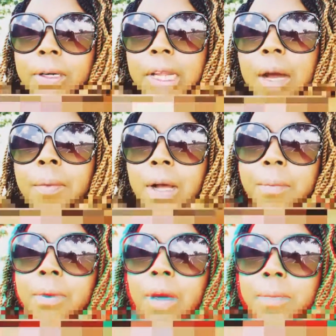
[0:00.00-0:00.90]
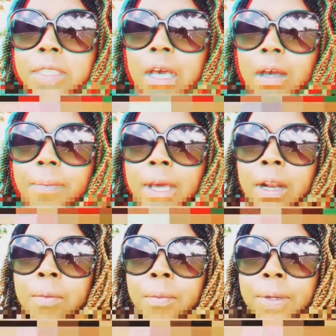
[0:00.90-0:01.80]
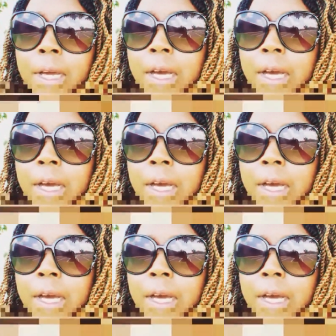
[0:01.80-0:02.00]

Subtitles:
Yeah, I'm gonna talk about it. I'm gonna be